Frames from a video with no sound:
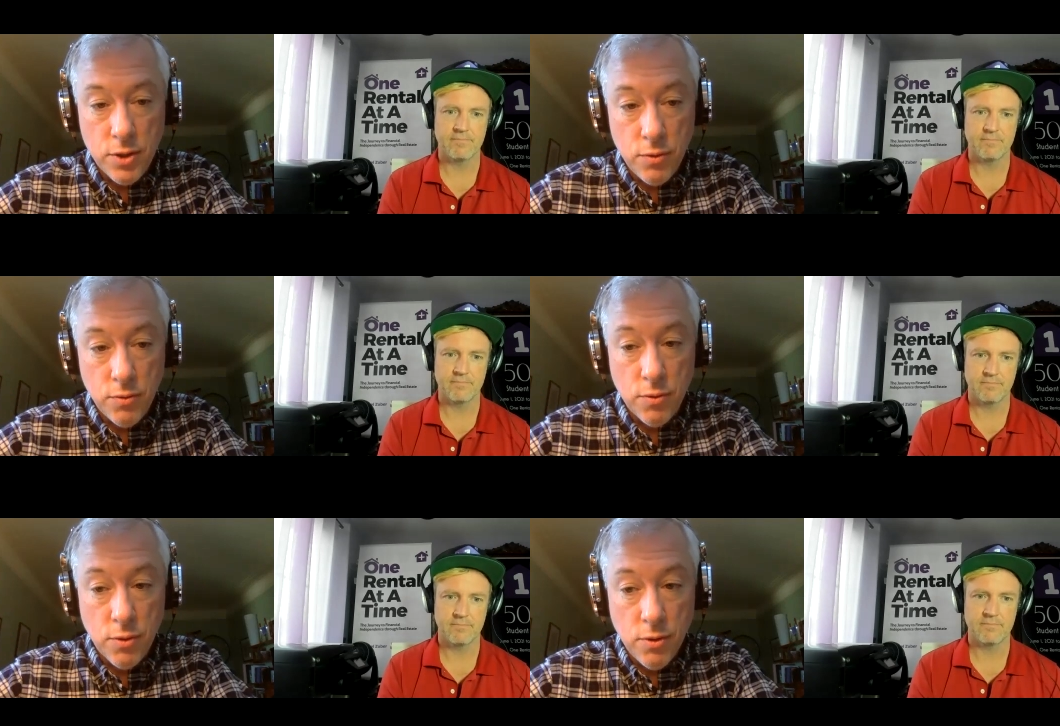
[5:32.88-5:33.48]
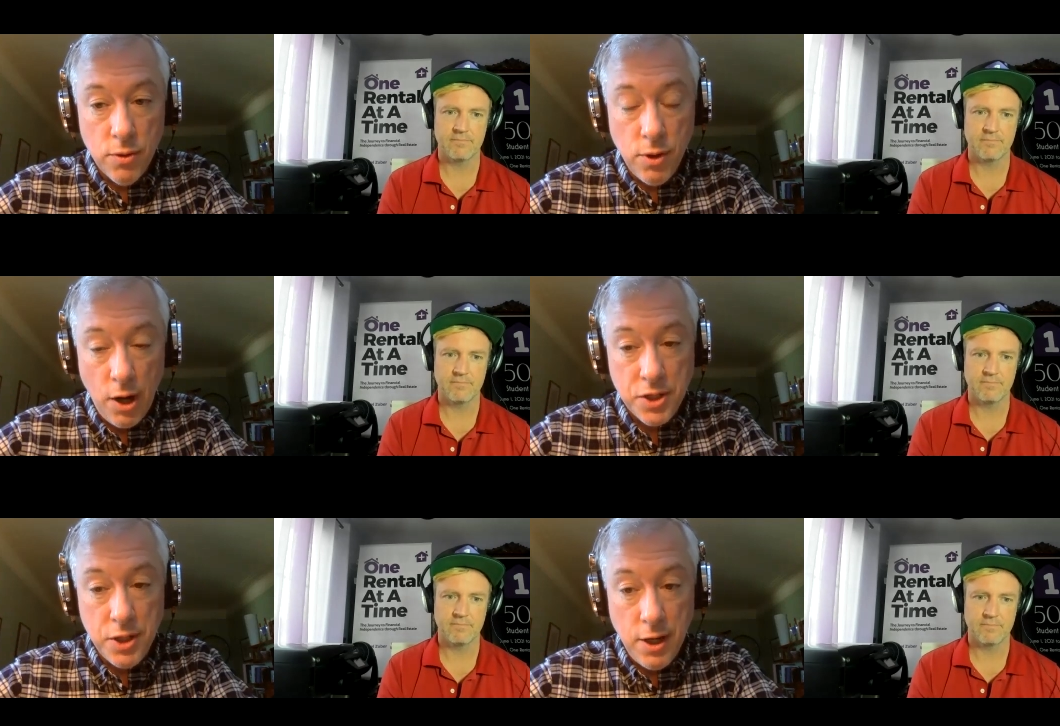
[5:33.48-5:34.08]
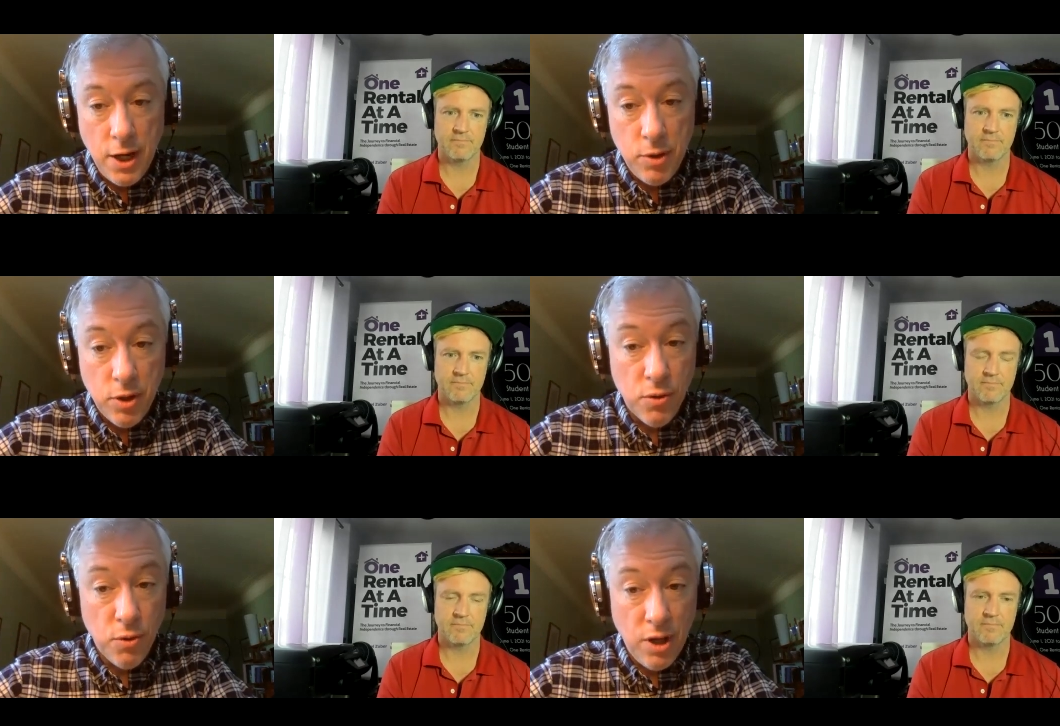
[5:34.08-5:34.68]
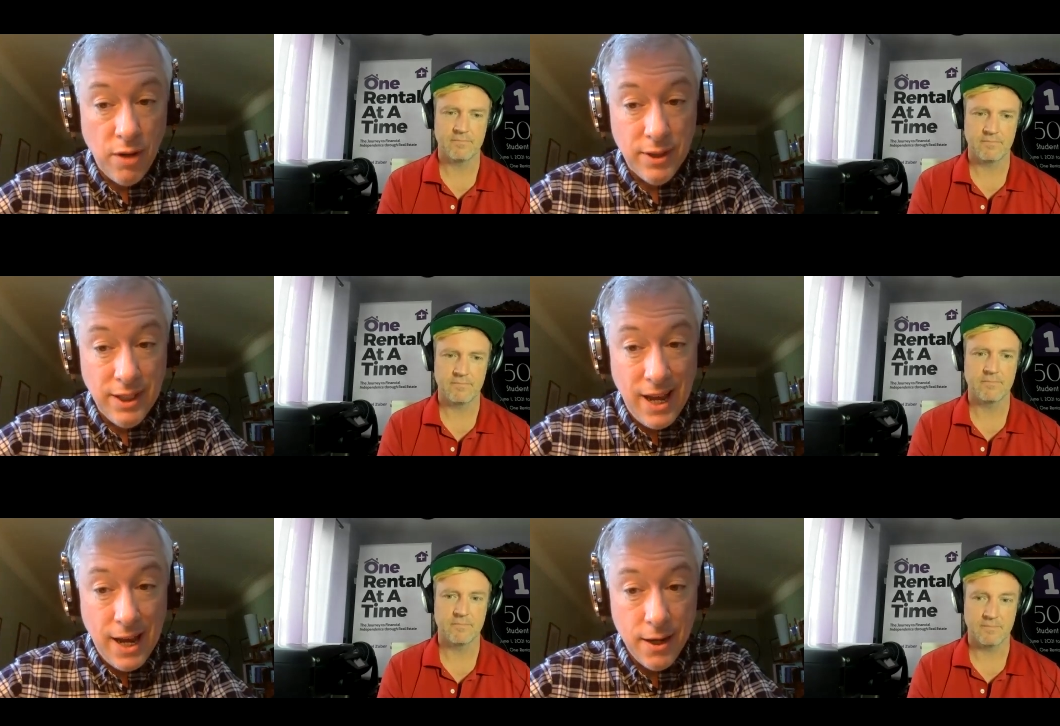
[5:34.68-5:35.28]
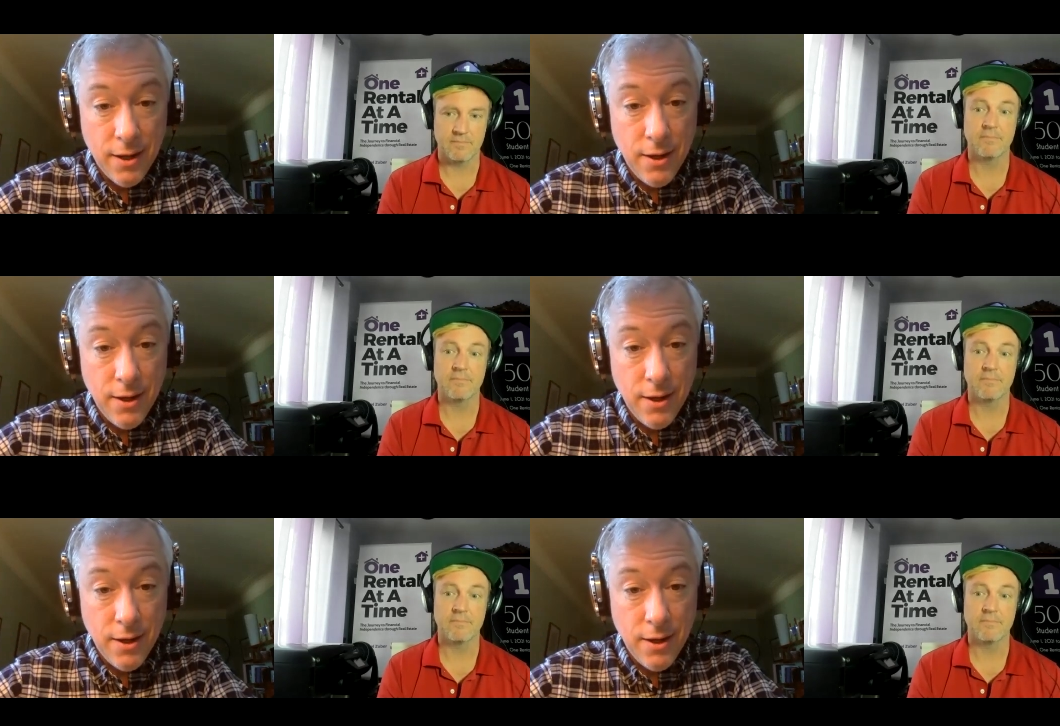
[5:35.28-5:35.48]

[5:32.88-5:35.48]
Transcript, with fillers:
Speaker 1: to cause the economy to cool off a lot,